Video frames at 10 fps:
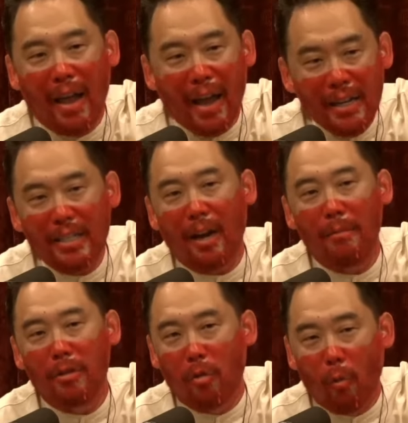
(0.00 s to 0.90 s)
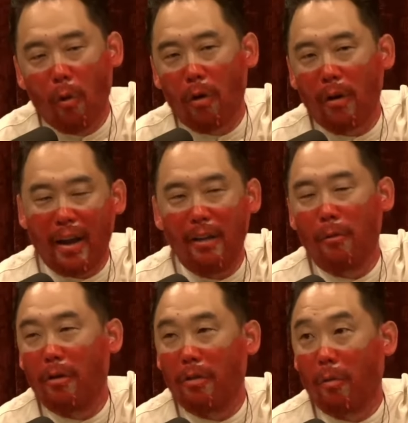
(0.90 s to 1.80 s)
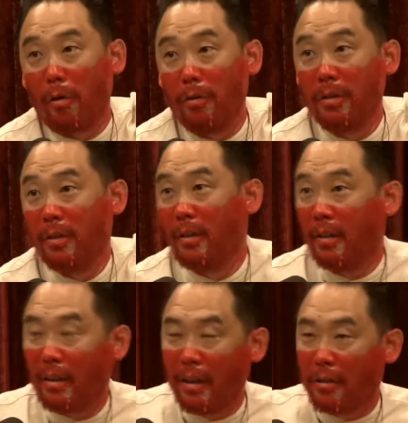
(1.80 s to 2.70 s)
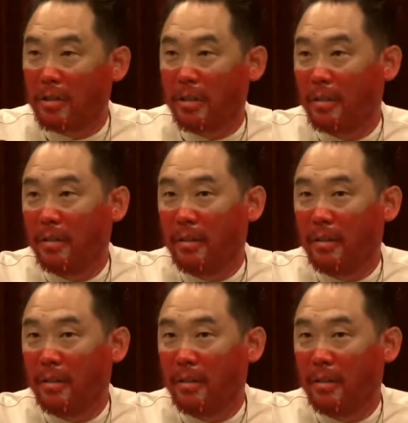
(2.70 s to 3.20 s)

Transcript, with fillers: Anytime there's a war anywhere in the world, there's